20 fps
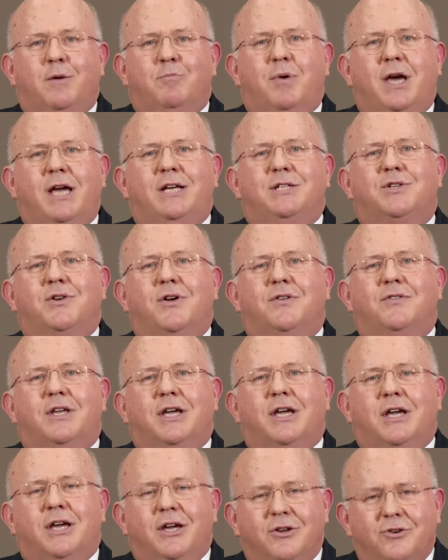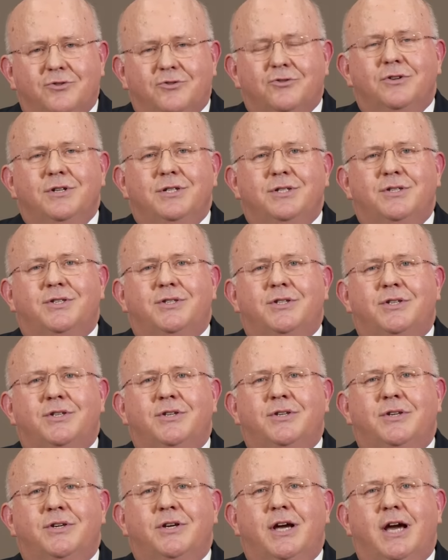based on the interests
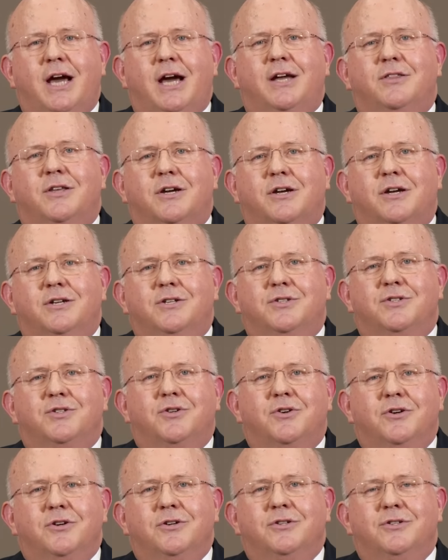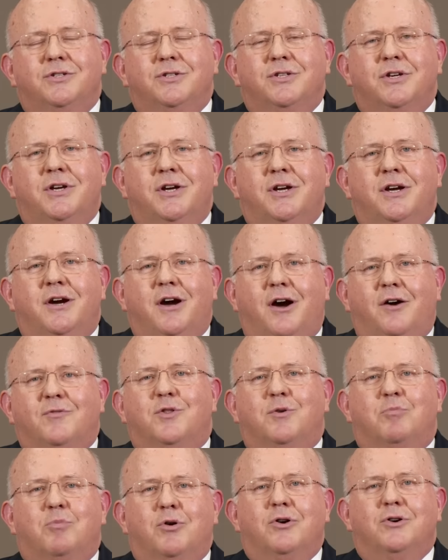and the concerns
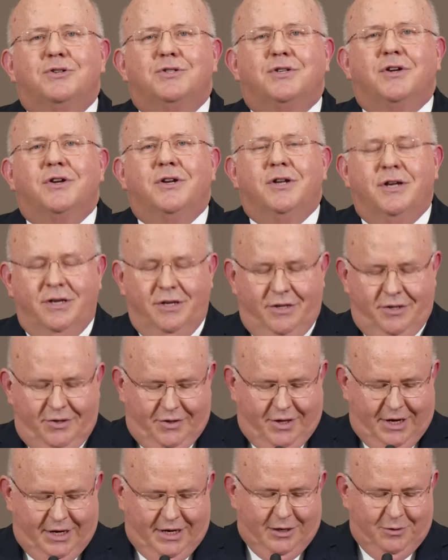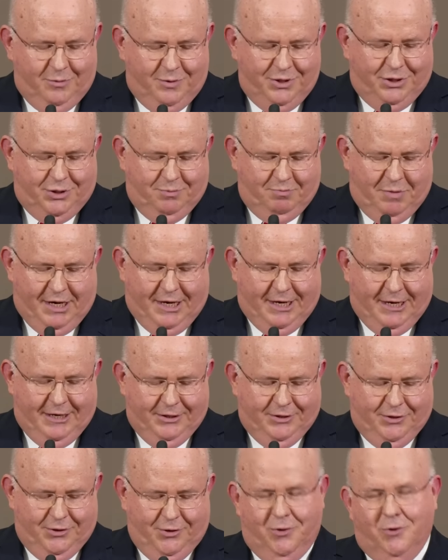of the person that he was
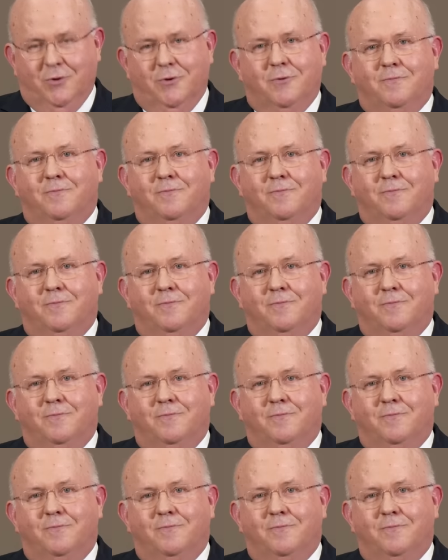speaking to.